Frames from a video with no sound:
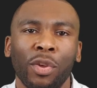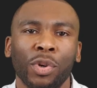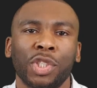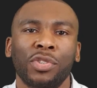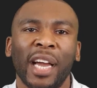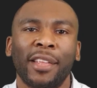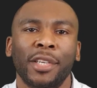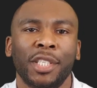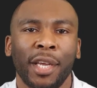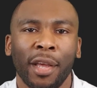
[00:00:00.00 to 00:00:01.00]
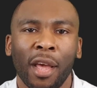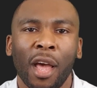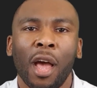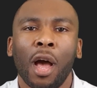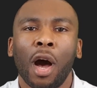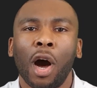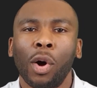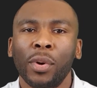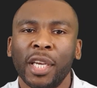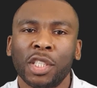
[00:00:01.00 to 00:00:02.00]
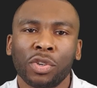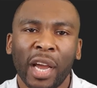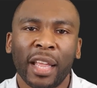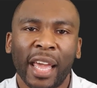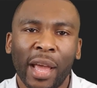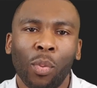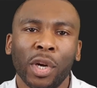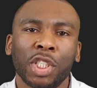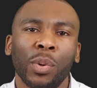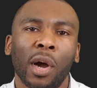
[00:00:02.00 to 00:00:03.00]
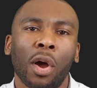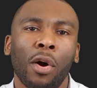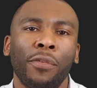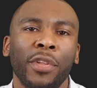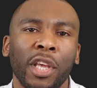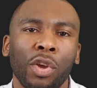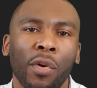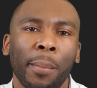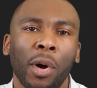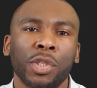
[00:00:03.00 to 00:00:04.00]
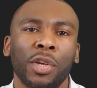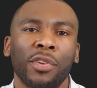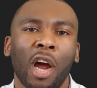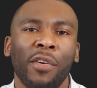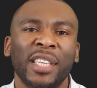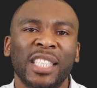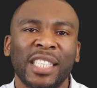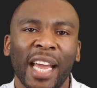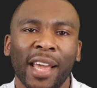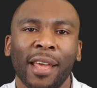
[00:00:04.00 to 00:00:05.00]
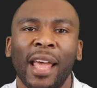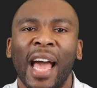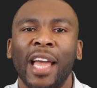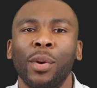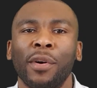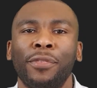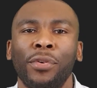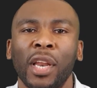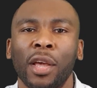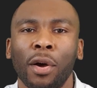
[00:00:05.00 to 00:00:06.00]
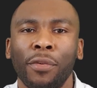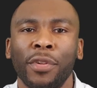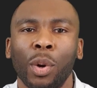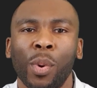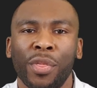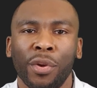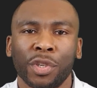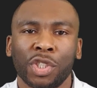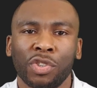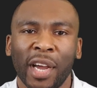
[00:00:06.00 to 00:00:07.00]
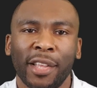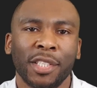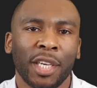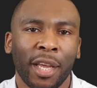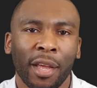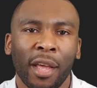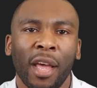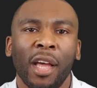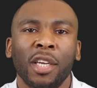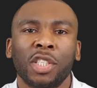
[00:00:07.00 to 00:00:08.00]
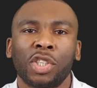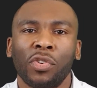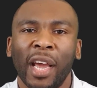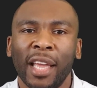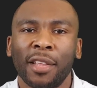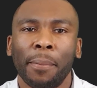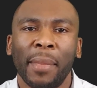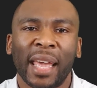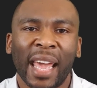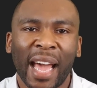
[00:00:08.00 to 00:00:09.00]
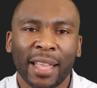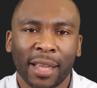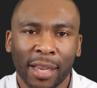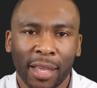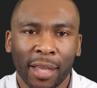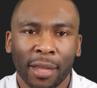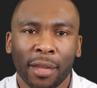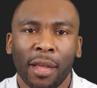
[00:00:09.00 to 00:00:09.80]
your strategy. Only trade again once you are confident your emotions are in check and you are fully confident with your strategy. Trade mechanically.